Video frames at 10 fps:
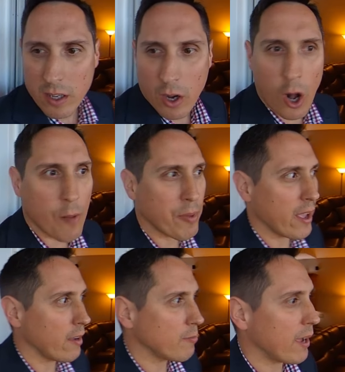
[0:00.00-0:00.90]
All
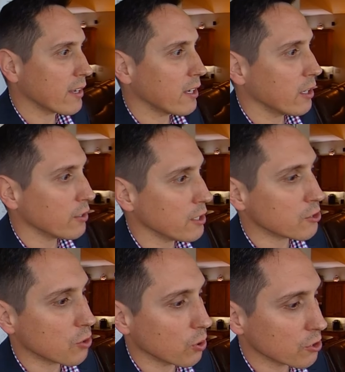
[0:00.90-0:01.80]
paved back here.
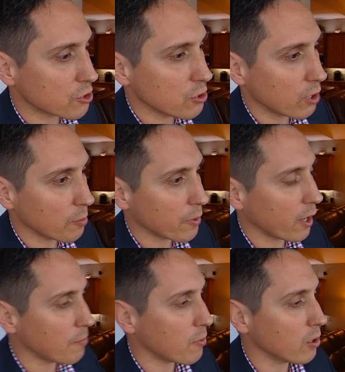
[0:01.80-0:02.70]
These doors do open
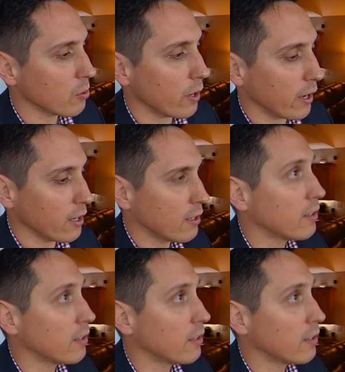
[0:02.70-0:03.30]
up all the way.